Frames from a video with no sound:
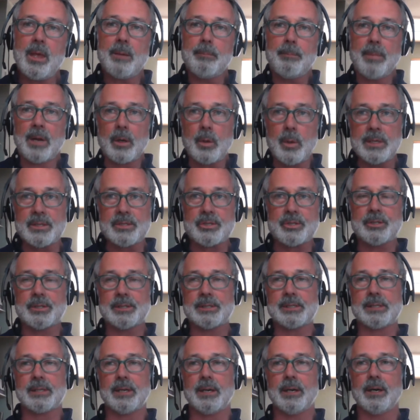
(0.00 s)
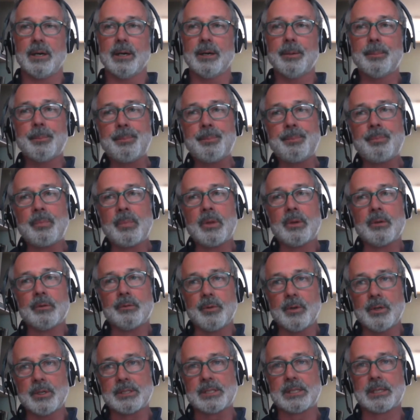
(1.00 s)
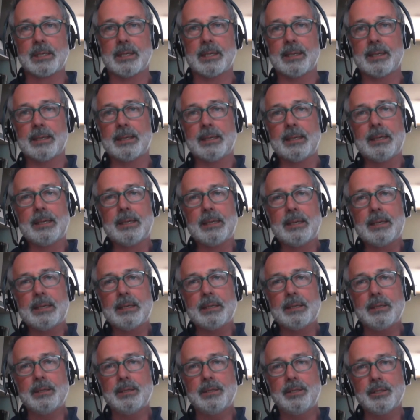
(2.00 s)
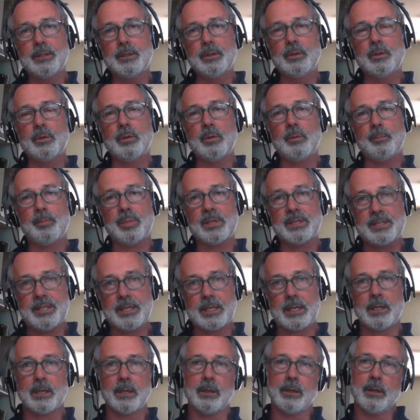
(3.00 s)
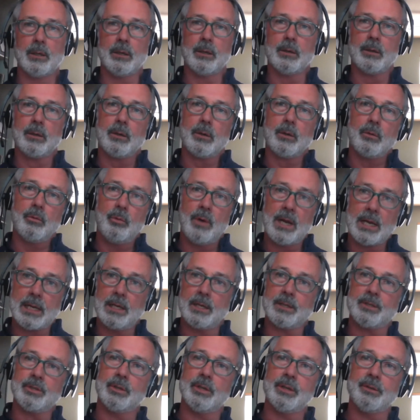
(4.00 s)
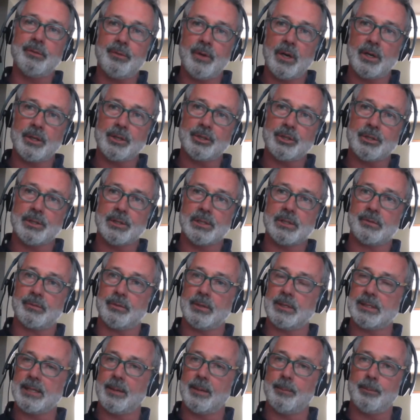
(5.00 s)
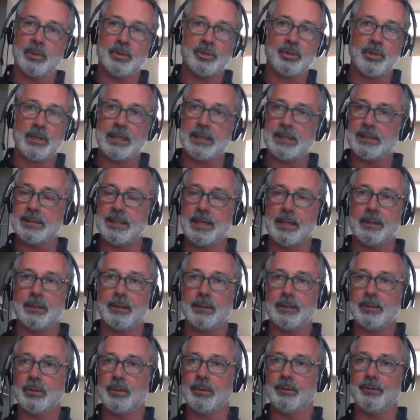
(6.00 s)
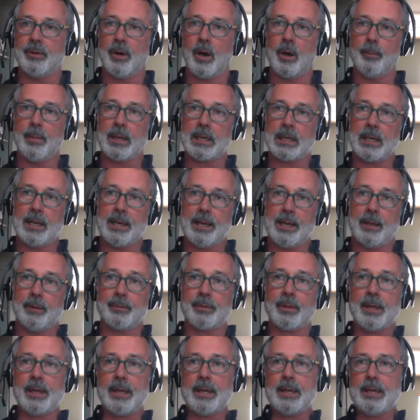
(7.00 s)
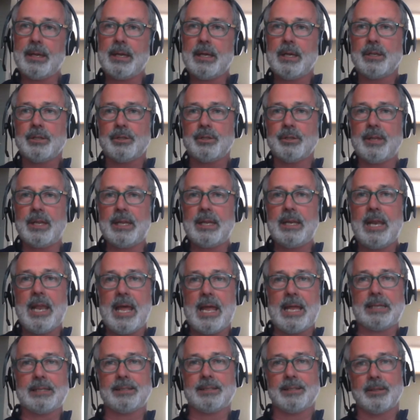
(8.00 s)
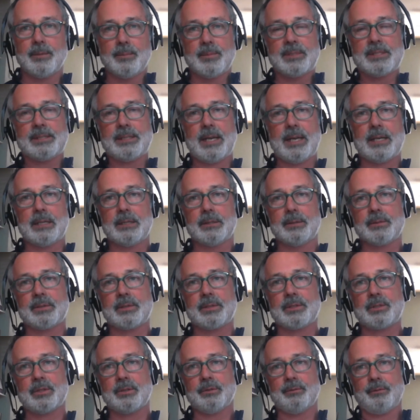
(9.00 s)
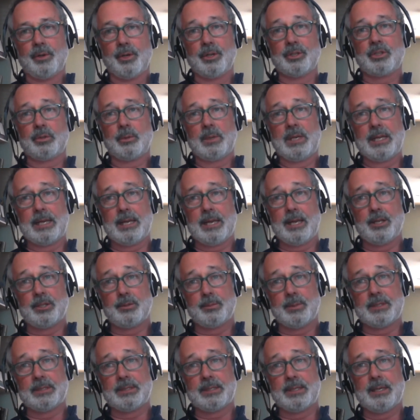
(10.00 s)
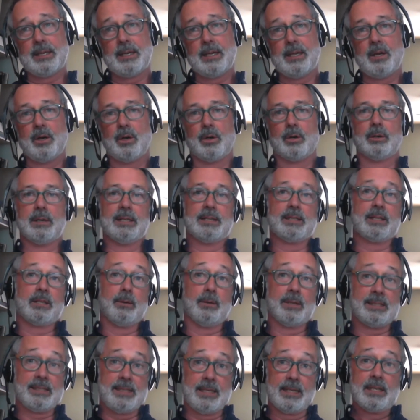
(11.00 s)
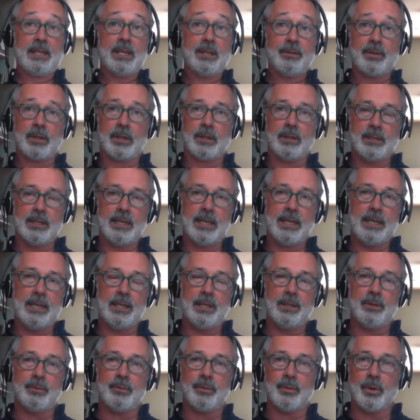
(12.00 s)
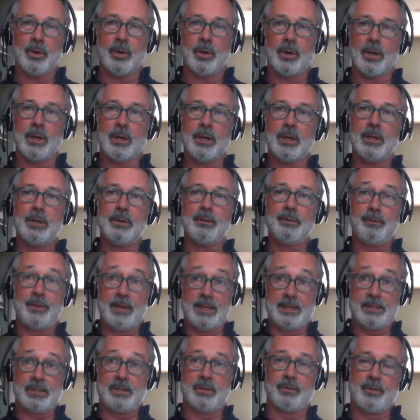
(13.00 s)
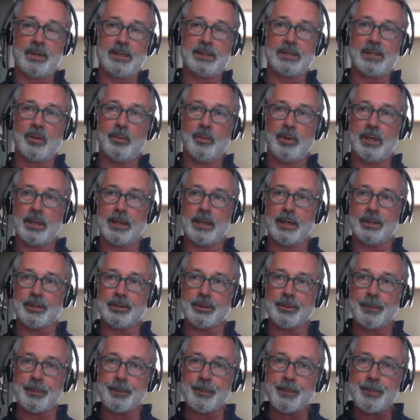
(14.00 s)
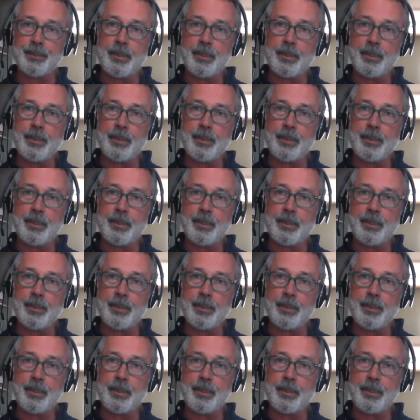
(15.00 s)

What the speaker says: My questions are, firstly, do particular regulatory functions, for example, trading standards or environmental health, do they lend themselves to virtual engagement, or is there a significant need for face-to-face communication?